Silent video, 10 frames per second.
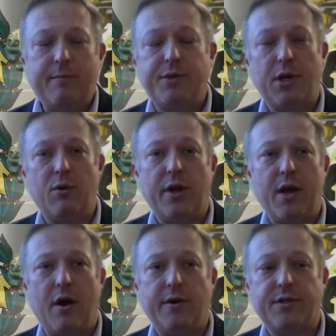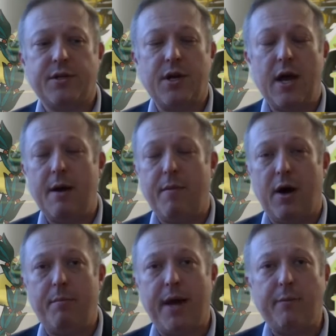absolutely ask
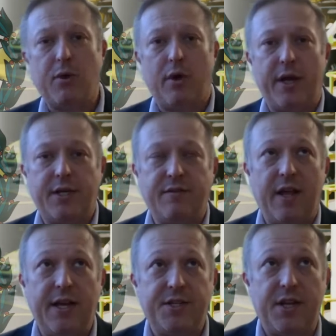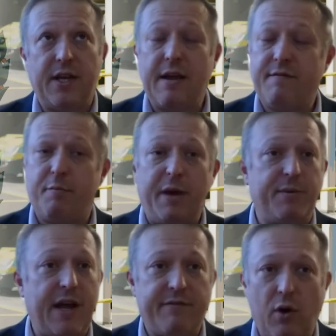our BAME colleagues if they're listening, and for
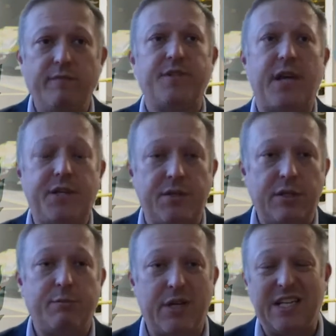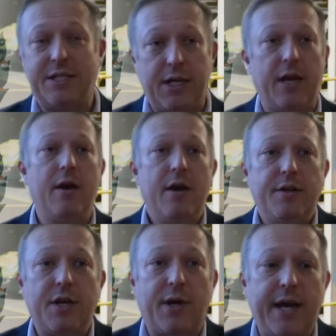people to have conversations, because actually
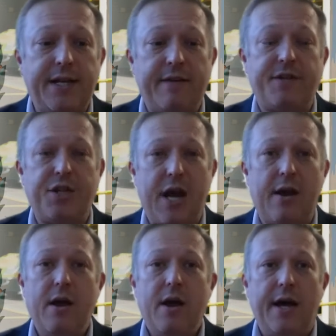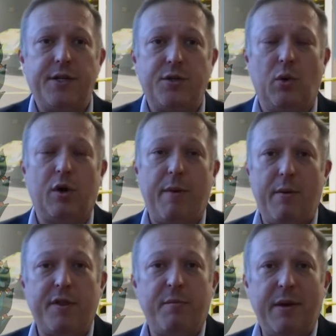it's okay to have a chat and to talk
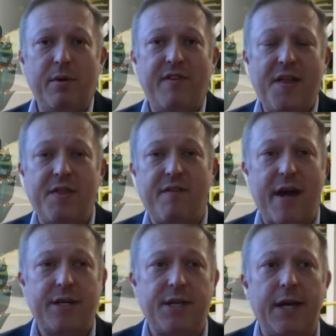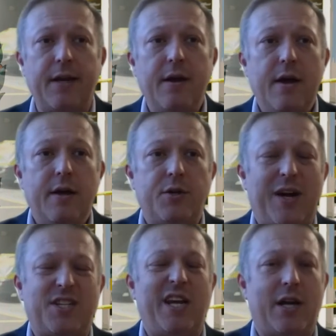about whether people have had the vaccine, to
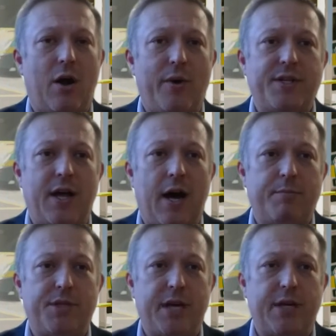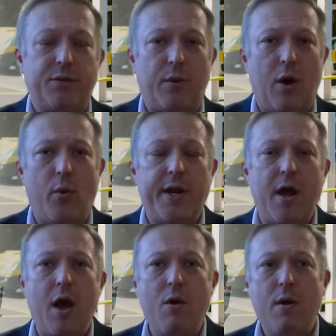actually encourage that uptake as well. We
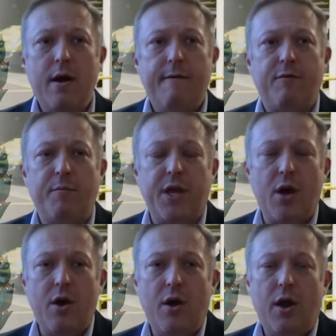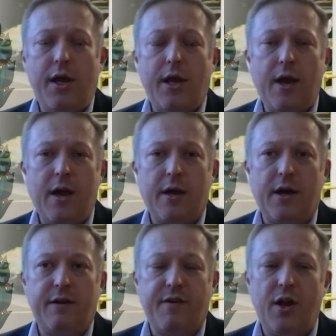know from the early
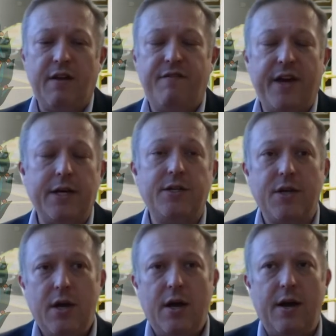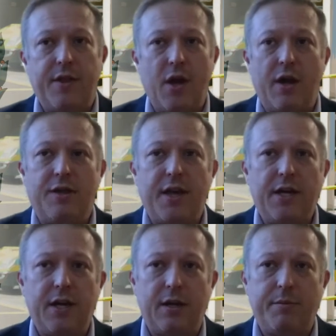early figures and the early
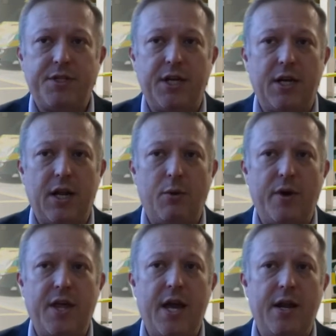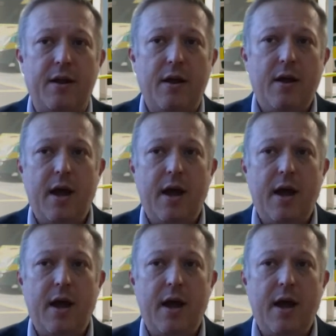thinking, particularly within